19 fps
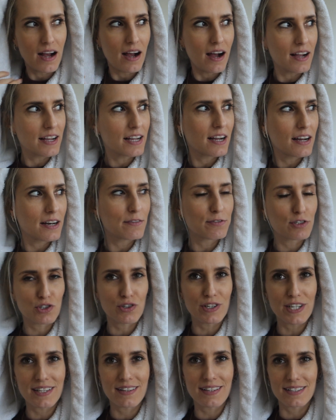I kind of
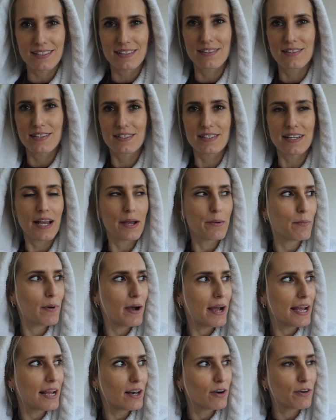treat this in the same
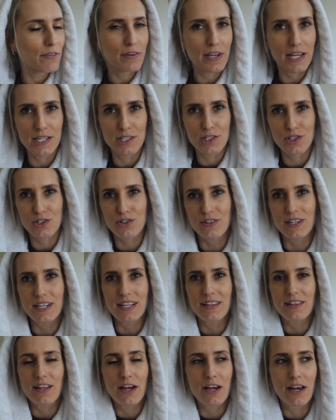way a lot of kids
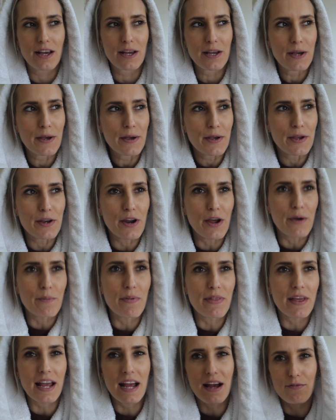treat their, you know,
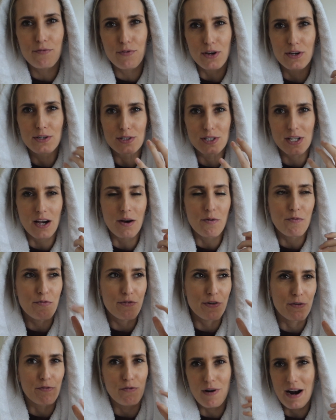when they have those
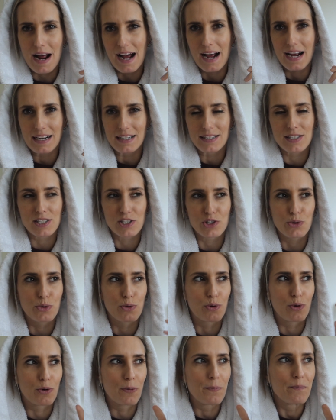comfort rags
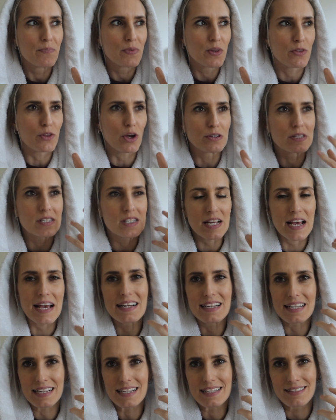or those
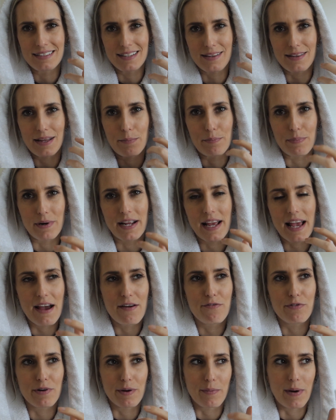teddies that they bring
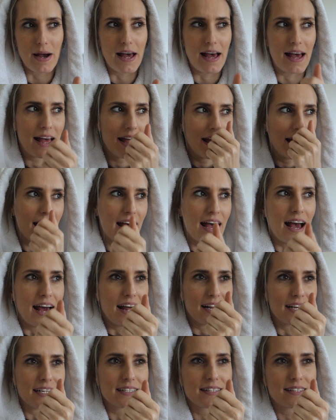everywhere, and
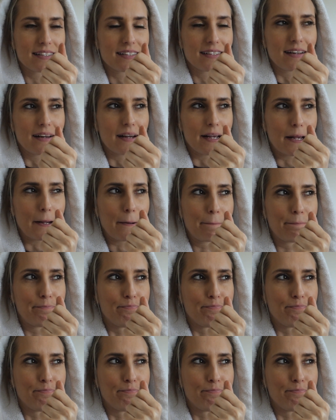it's like,